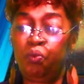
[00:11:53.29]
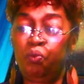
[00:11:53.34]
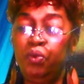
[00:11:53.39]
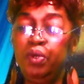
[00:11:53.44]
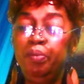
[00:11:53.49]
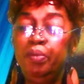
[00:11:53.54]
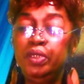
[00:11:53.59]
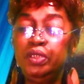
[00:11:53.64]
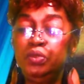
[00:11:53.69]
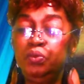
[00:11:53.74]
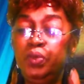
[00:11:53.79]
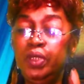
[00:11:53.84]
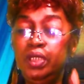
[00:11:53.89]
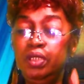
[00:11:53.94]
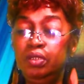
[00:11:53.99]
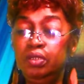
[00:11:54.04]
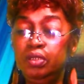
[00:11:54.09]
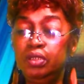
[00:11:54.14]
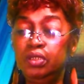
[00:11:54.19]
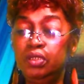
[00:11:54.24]
We must
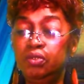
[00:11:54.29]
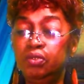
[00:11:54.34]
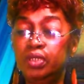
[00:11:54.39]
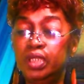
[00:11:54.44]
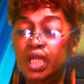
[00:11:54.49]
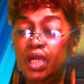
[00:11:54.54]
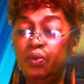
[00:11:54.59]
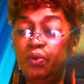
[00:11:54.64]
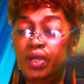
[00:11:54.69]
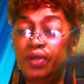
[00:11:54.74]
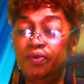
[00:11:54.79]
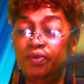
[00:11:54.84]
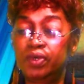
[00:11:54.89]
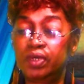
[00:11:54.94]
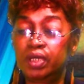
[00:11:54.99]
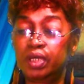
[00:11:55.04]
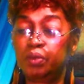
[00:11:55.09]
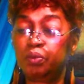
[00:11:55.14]
wait on the Lord, however,